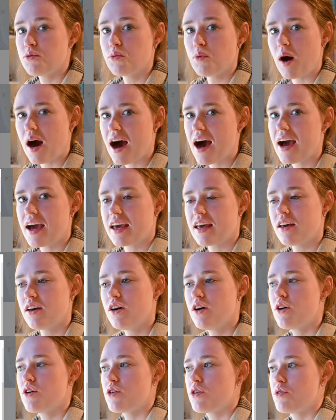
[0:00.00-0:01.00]
why
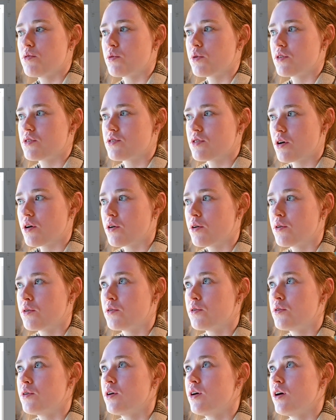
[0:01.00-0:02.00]
you were
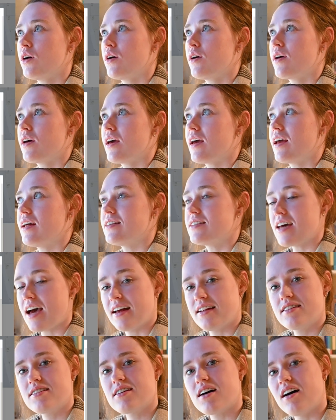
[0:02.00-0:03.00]
so
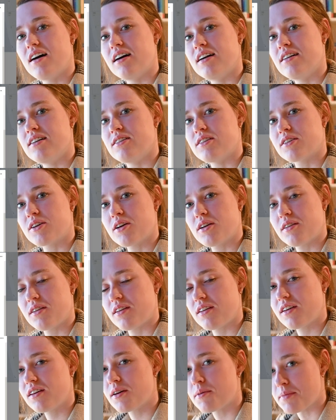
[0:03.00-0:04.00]
intent on
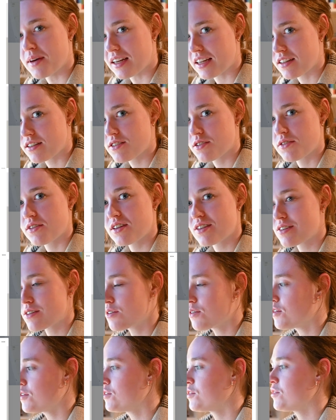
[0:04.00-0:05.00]
committing to this
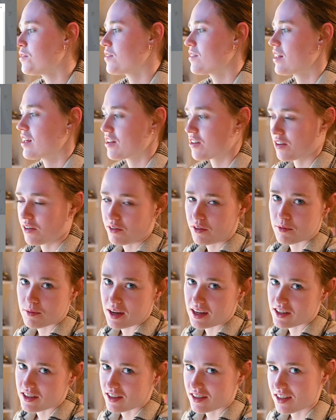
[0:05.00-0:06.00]
goal, then you can
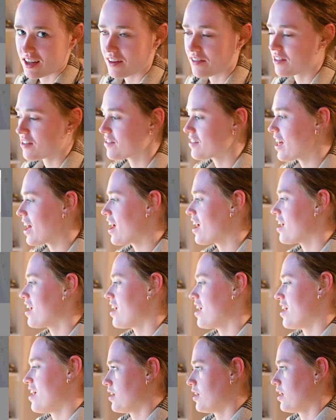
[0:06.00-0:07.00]
remind yourself of that.
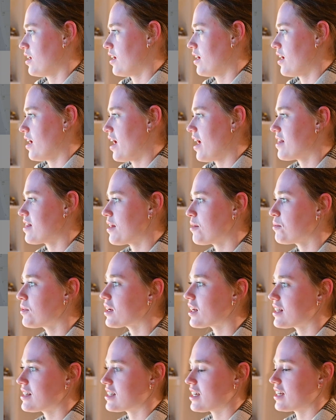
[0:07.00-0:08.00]
And then what
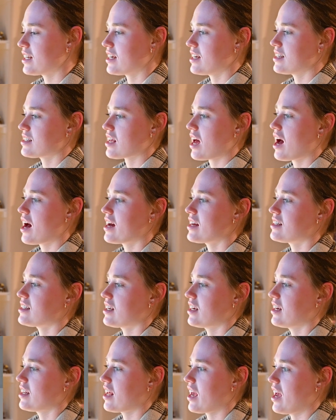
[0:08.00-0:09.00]
I did is I
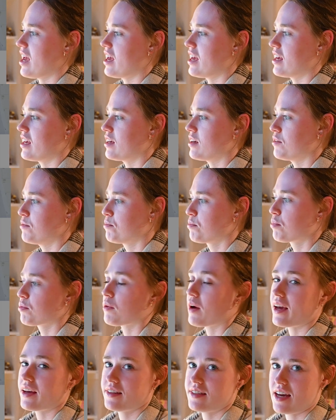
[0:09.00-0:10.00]
did a
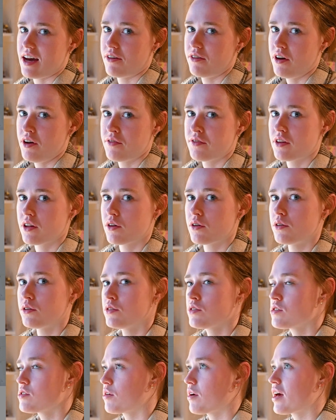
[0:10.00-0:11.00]
breakdown of the goal.
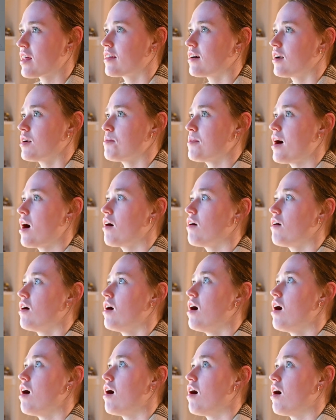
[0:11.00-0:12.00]
So I thought about
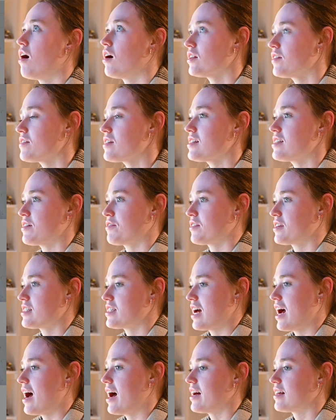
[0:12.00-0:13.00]
all of the different
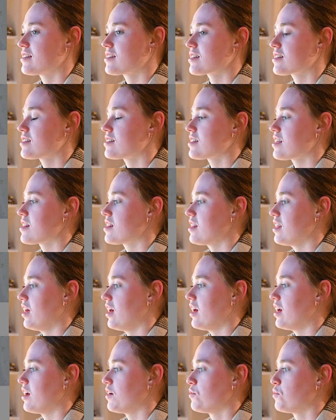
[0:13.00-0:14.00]
tasks
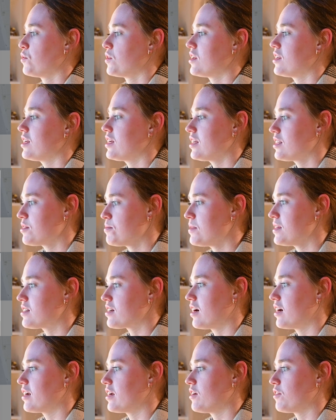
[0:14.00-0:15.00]
that would need to be
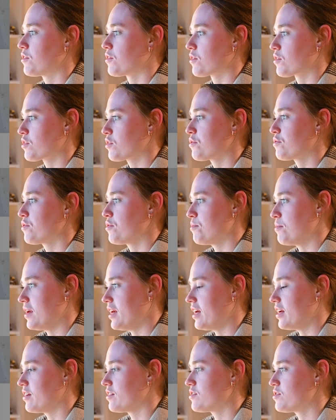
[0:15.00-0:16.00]
done in order for
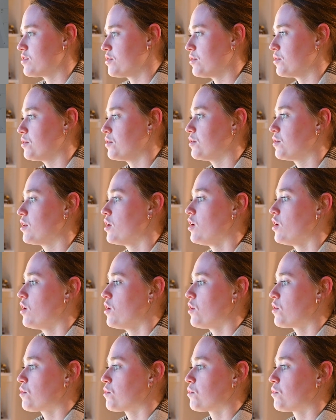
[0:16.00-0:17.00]
me to
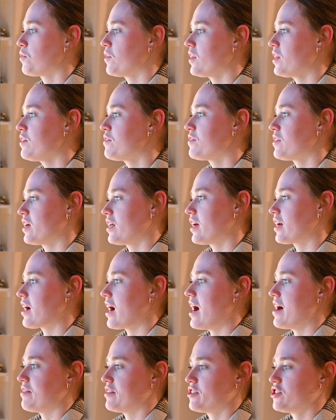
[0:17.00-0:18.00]
really feel like
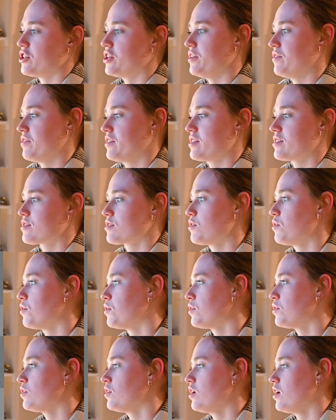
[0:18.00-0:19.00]
I've achieved this
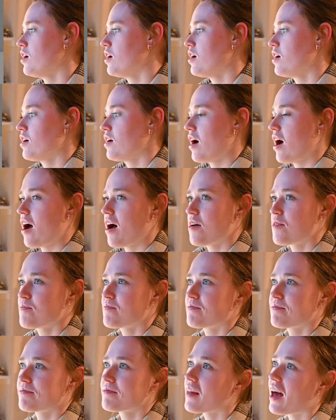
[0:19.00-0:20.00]
goal.
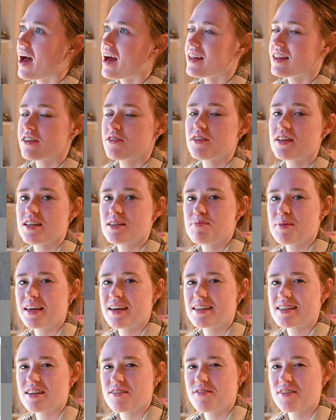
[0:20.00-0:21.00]
I do this
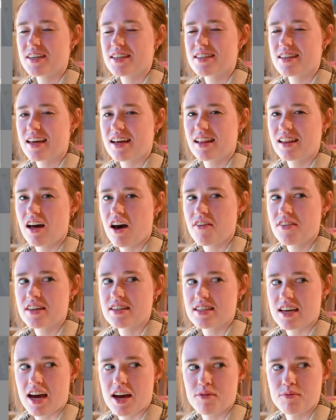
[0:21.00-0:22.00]
because it feels like a lot of the
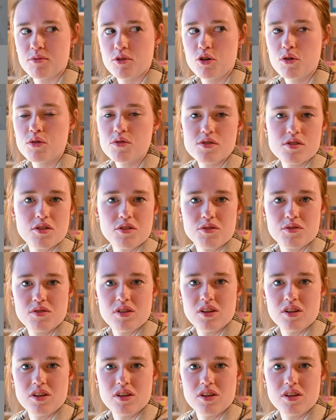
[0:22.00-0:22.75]
time goals are